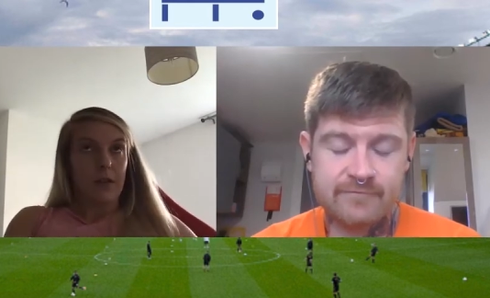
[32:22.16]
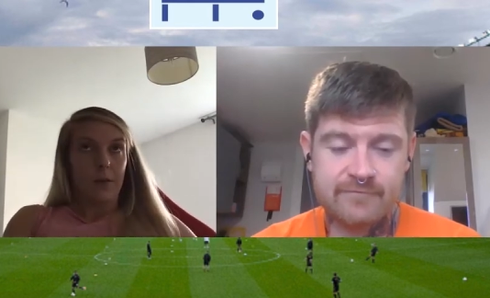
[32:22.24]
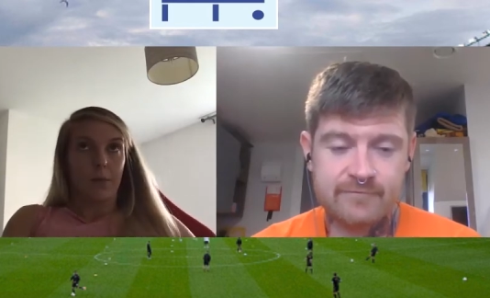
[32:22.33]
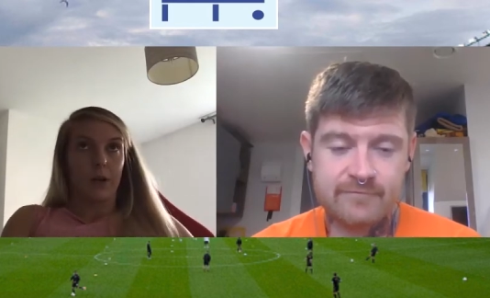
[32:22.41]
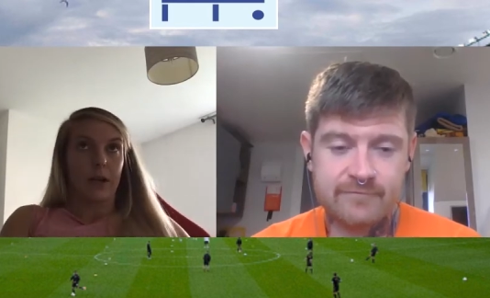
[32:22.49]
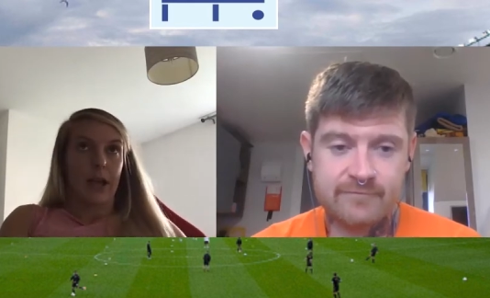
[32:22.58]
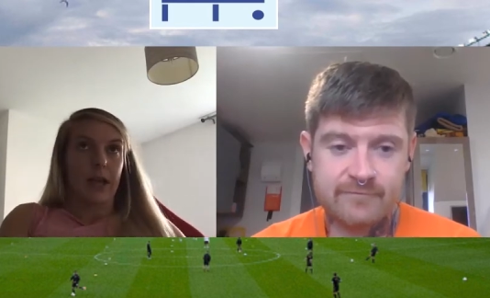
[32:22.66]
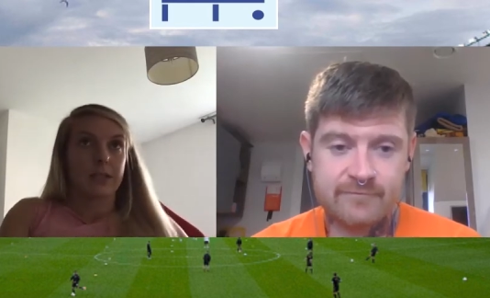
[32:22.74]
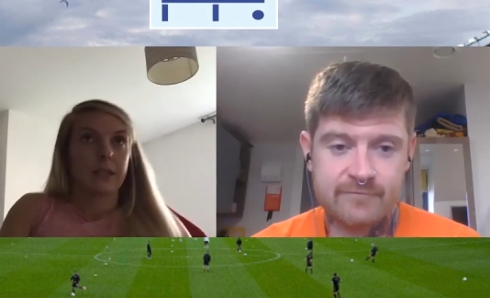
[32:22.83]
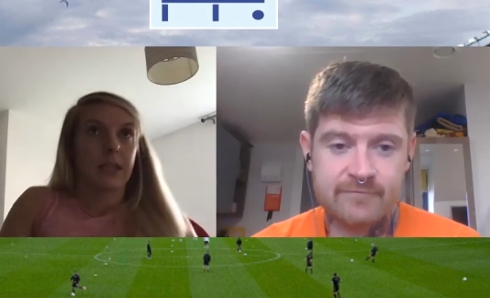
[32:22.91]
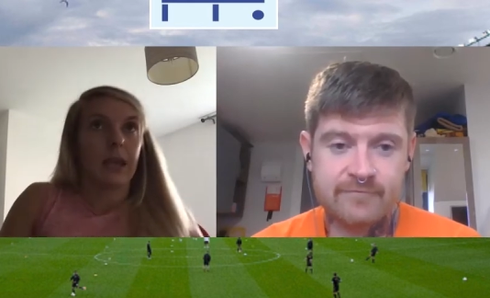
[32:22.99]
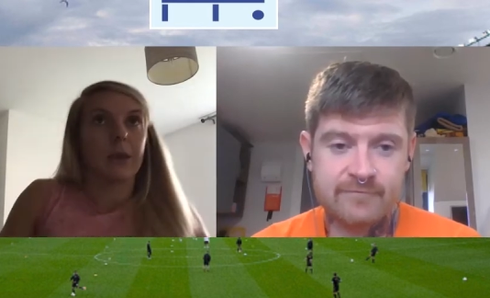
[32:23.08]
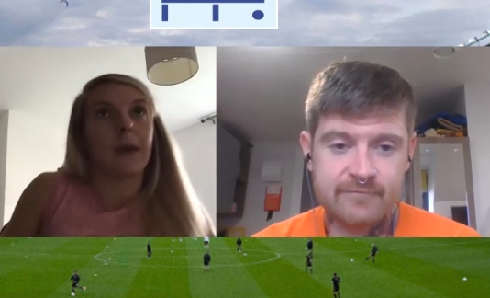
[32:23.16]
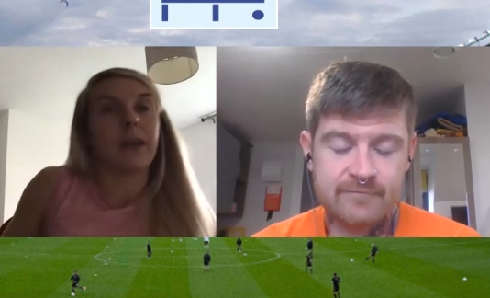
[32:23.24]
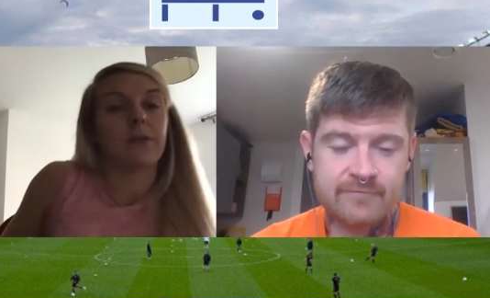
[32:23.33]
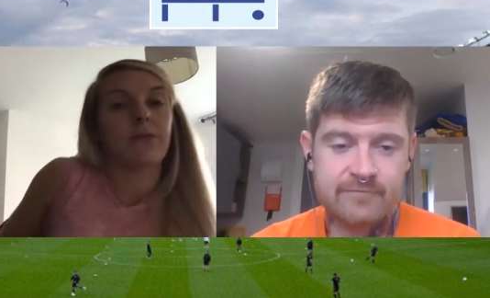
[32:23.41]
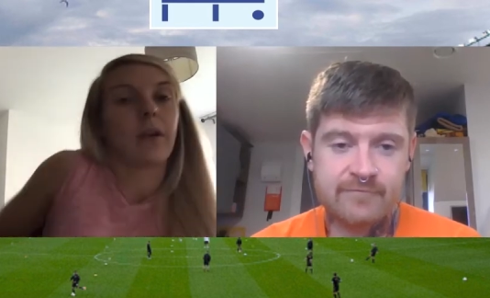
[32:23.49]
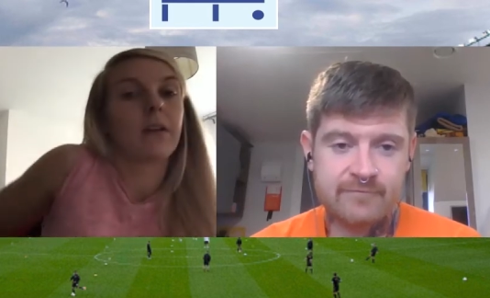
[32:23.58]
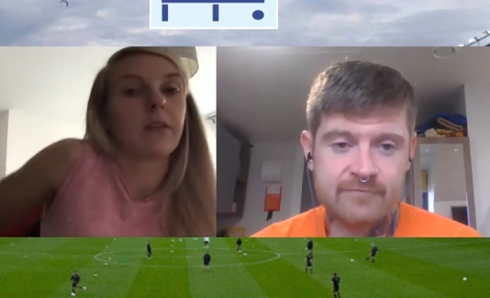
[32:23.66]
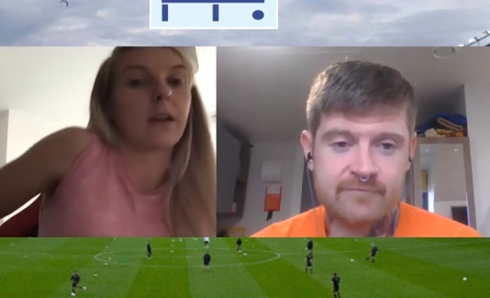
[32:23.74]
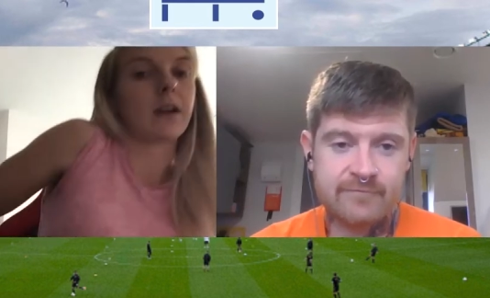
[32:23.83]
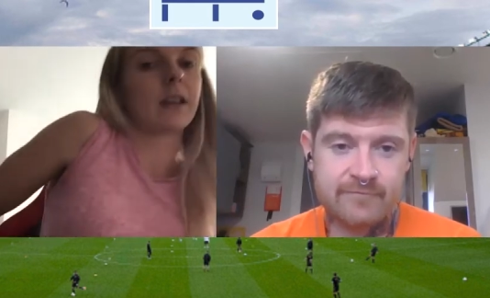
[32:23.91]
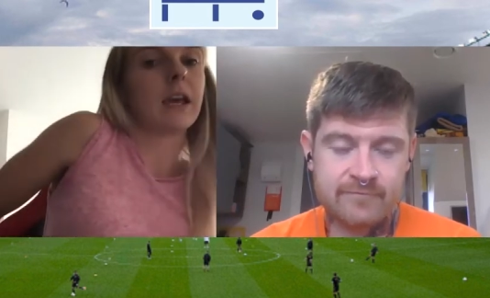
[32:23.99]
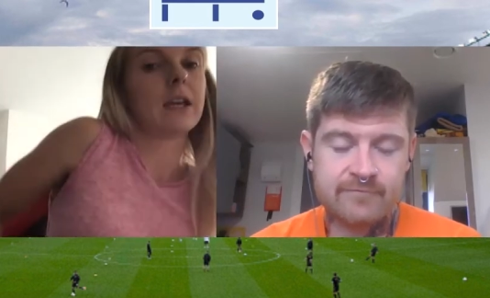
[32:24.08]
Speaker 1: progress the game any further
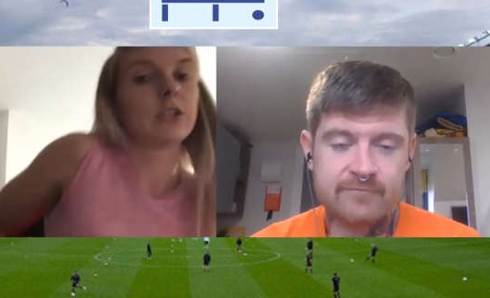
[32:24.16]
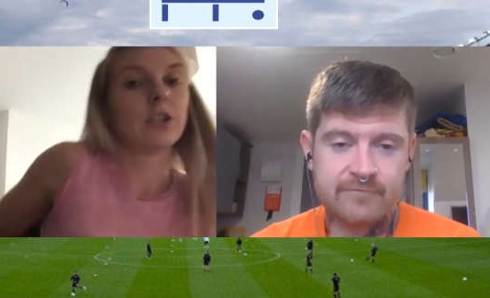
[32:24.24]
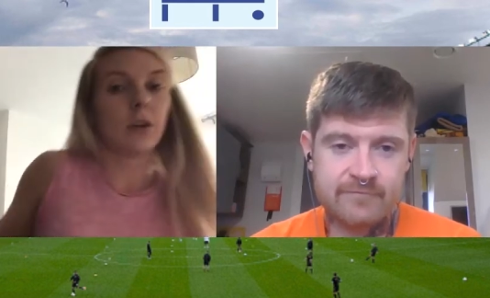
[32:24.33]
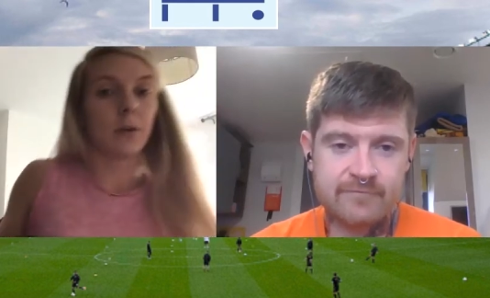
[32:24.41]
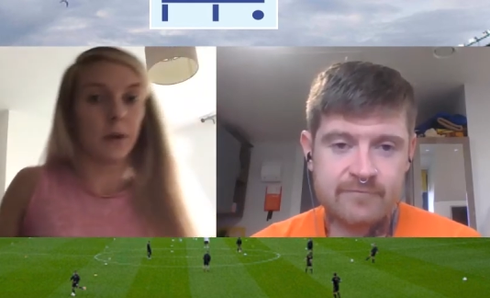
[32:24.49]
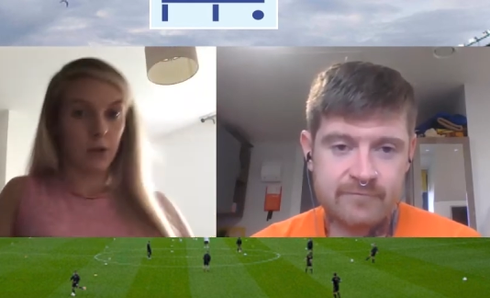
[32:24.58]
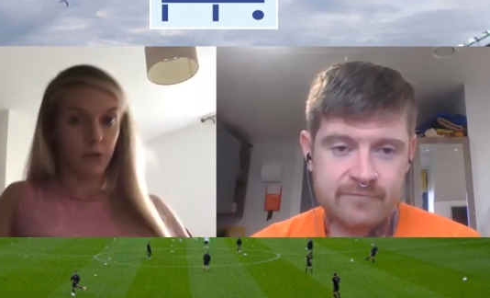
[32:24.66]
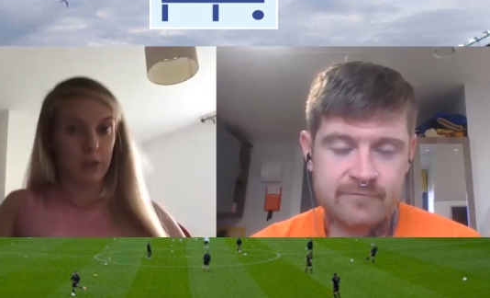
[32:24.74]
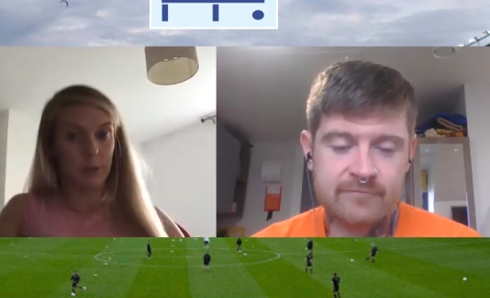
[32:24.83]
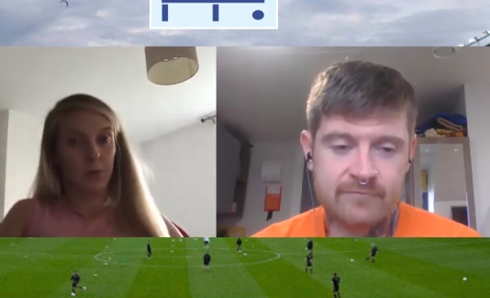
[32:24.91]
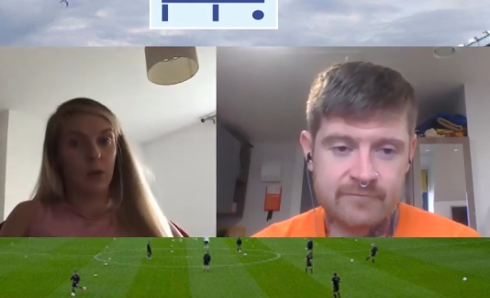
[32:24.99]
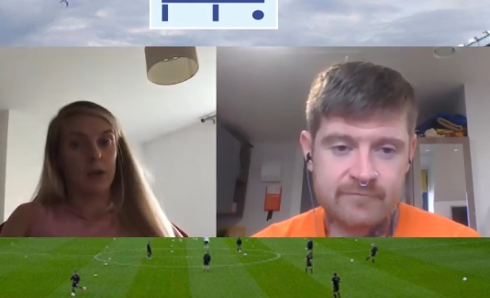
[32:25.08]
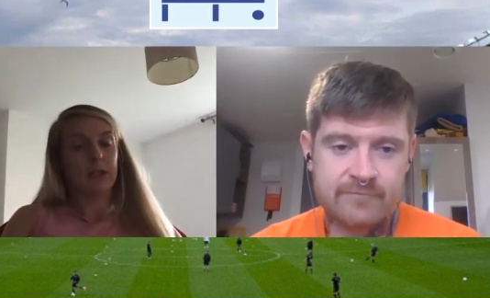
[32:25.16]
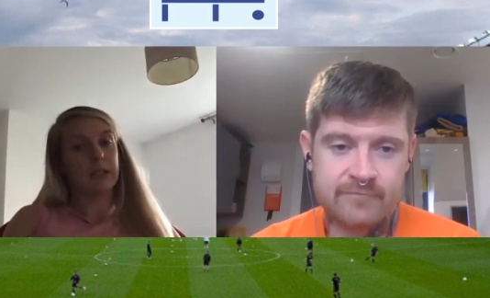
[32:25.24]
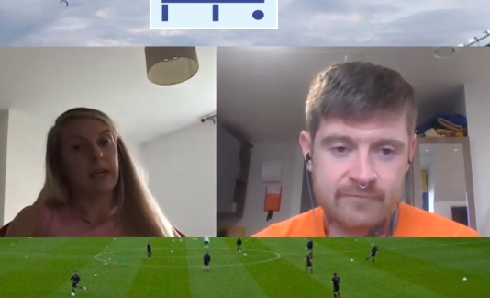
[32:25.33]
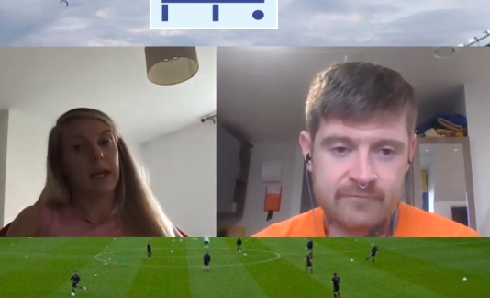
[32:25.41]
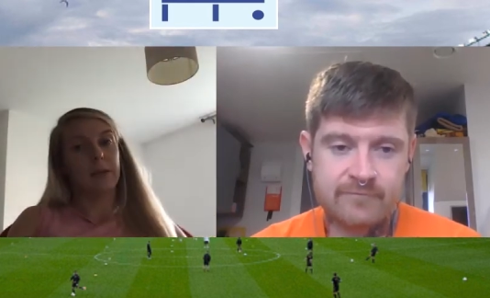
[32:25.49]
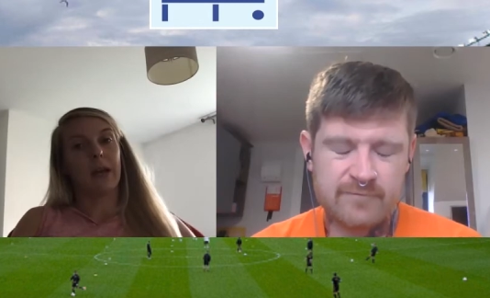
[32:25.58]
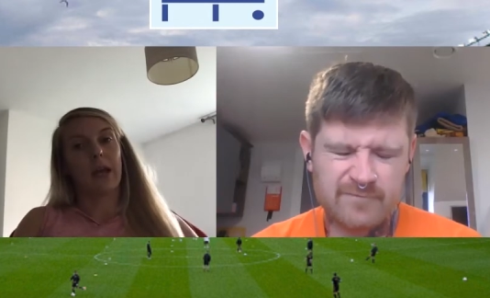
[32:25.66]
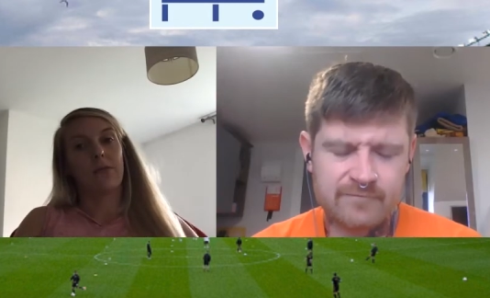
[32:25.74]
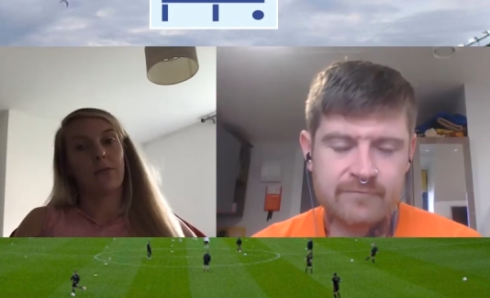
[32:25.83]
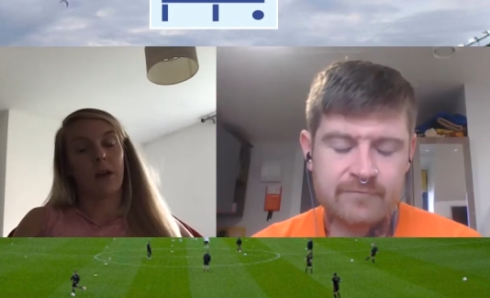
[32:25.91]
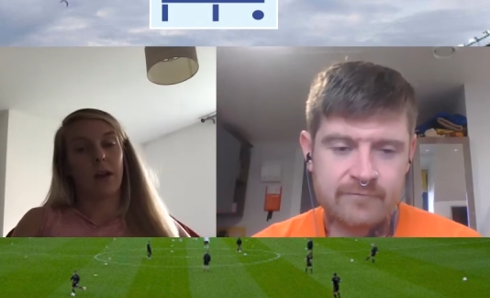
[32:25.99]
unless you're you're really putting in the time and effort.